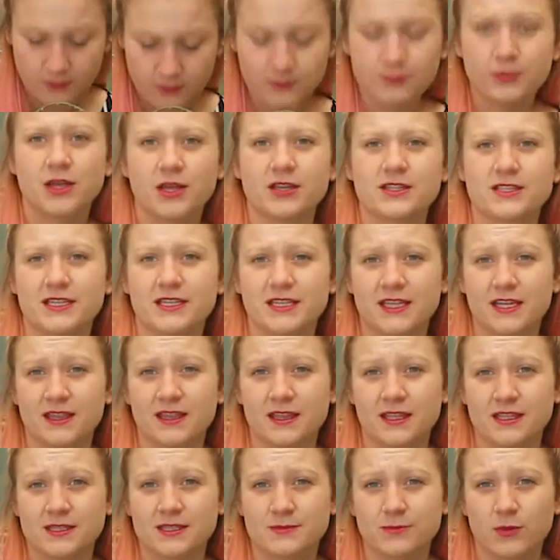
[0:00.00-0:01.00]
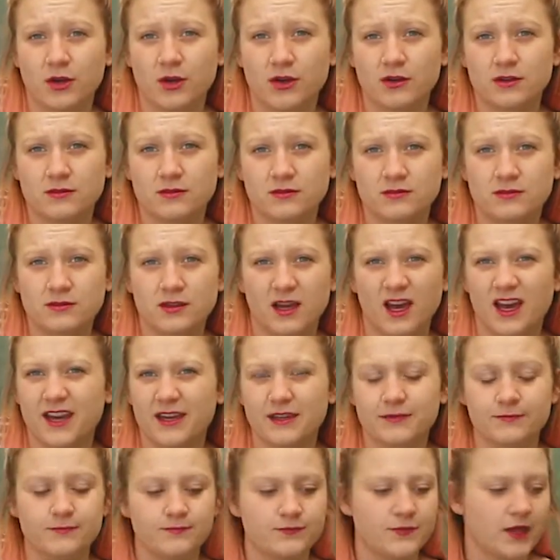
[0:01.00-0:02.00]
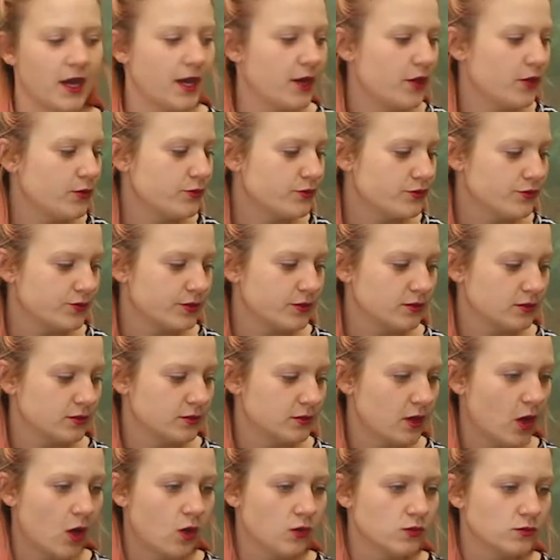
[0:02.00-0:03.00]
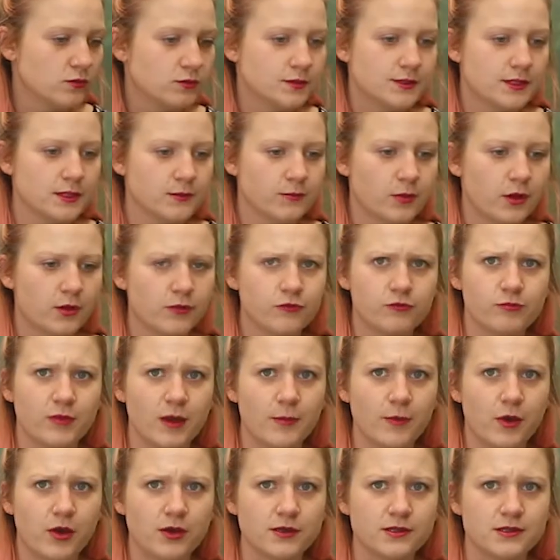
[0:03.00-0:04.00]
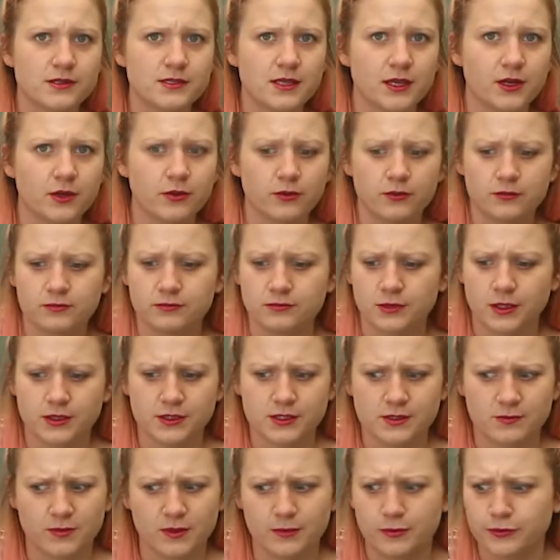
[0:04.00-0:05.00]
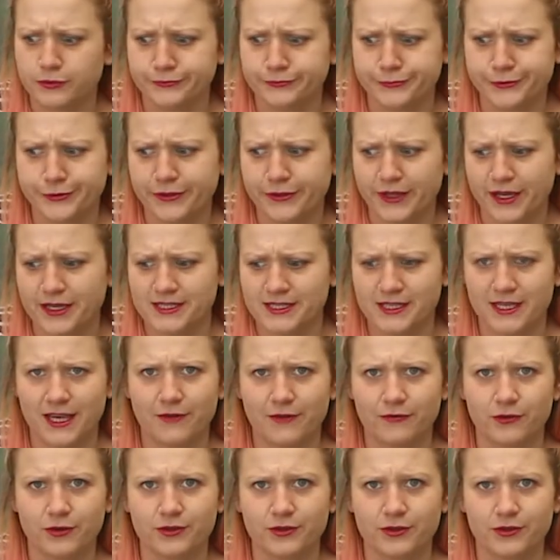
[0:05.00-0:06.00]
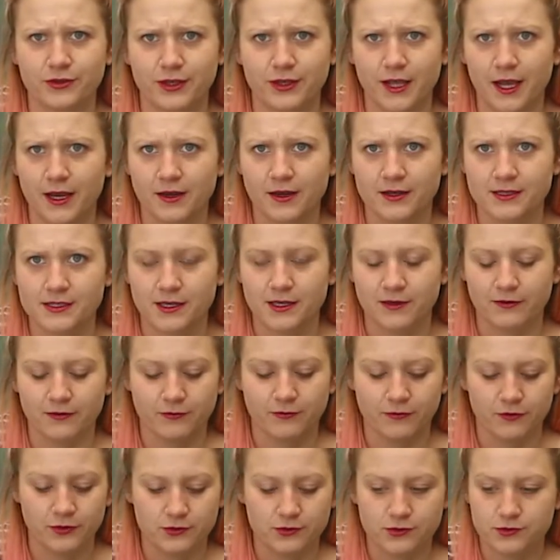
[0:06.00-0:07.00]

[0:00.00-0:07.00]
planted in this pot. I don't drill holes in the bottom of my pots. I know lots of people do that. I see everyone online asking for